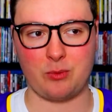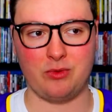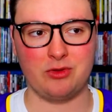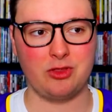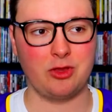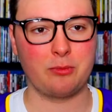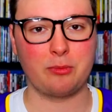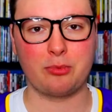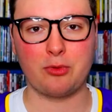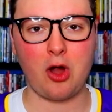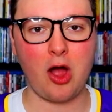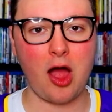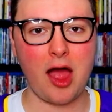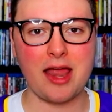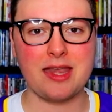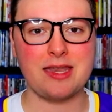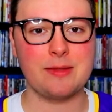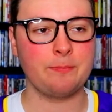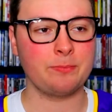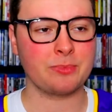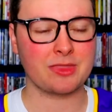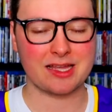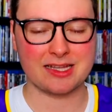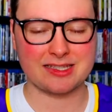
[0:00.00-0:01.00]
When
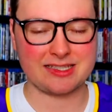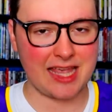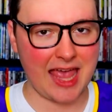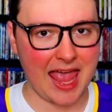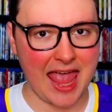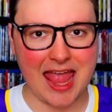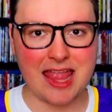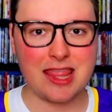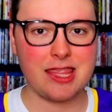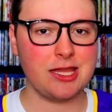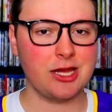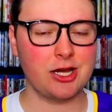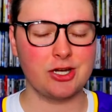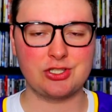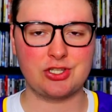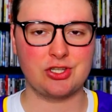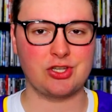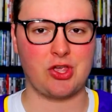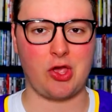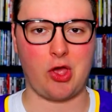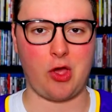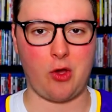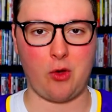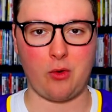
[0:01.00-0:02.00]
LeBron 10 years
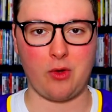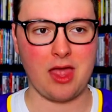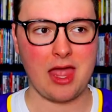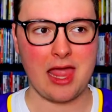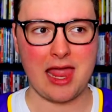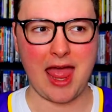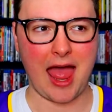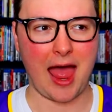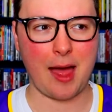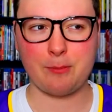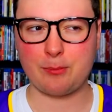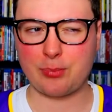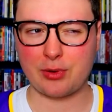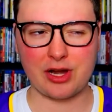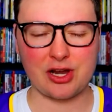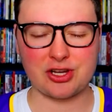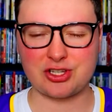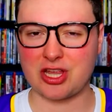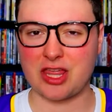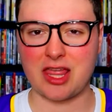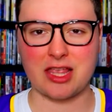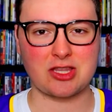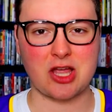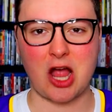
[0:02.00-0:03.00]
ago, I'm pretty
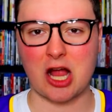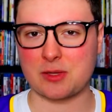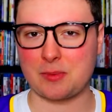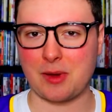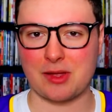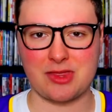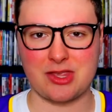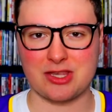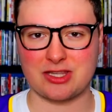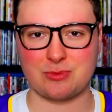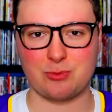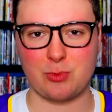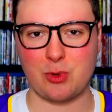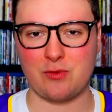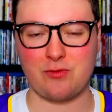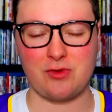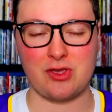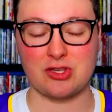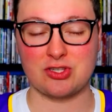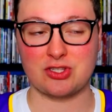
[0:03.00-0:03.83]
sure they talked about this movie.